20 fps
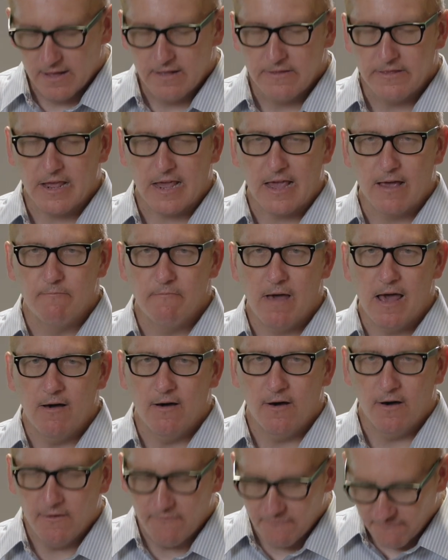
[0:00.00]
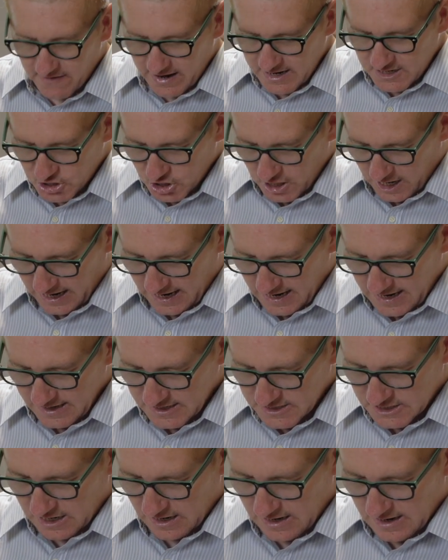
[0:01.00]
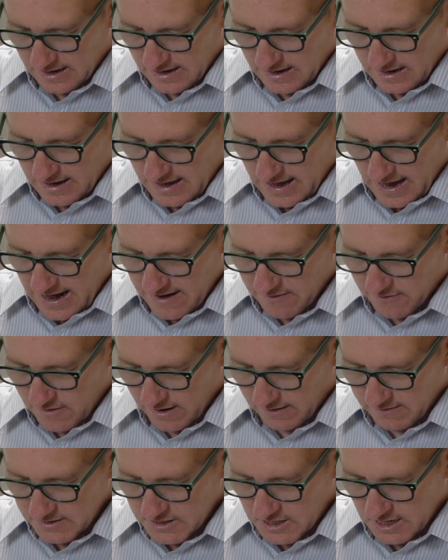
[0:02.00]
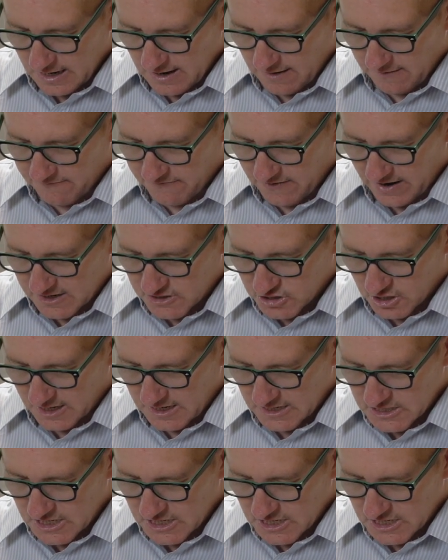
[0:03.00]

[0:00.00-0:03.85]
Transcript: of veggies and quality of veggies